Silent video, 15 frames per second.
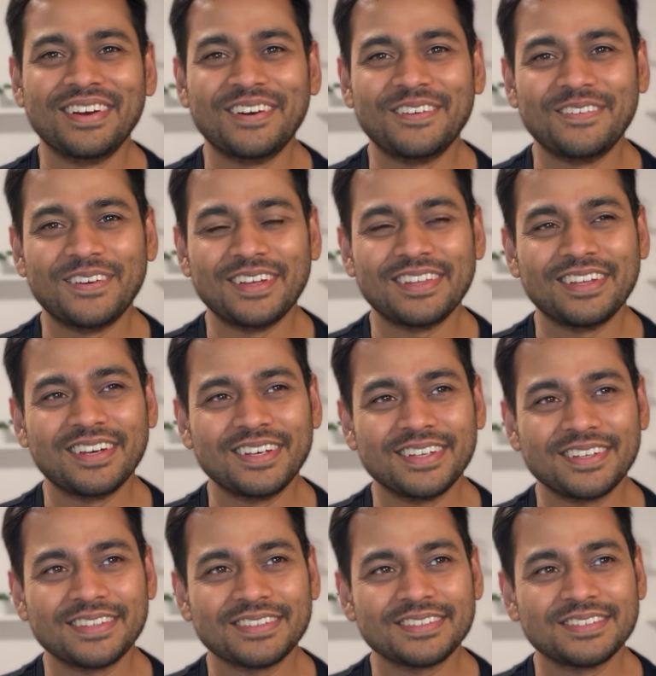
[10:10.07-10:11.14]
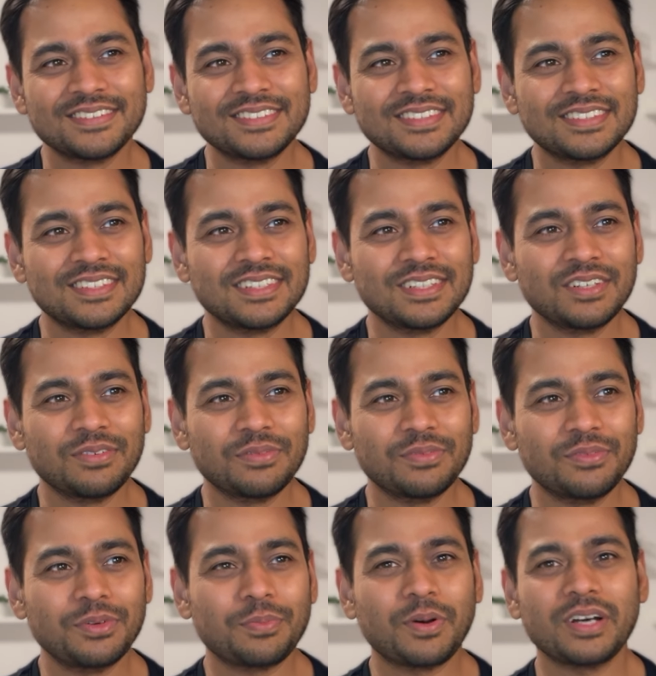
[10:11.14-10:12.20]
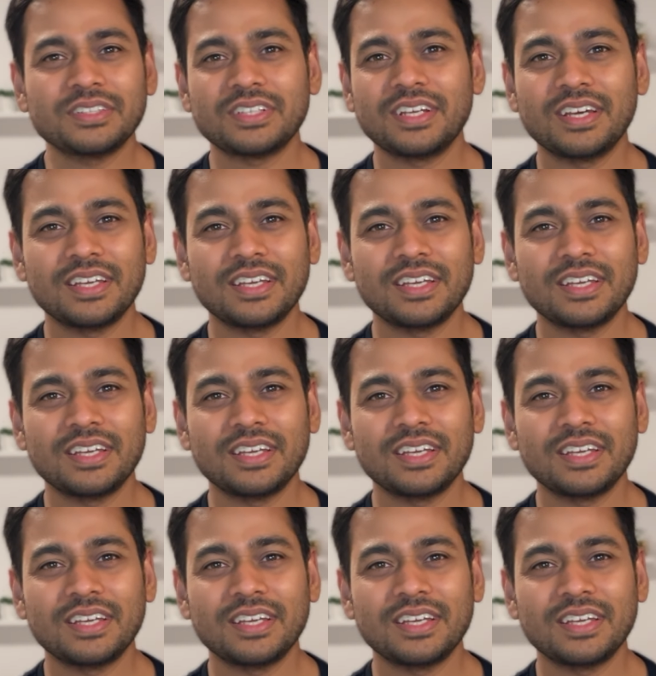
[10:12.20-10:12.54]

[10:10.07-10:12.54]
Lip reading: whether Vipassana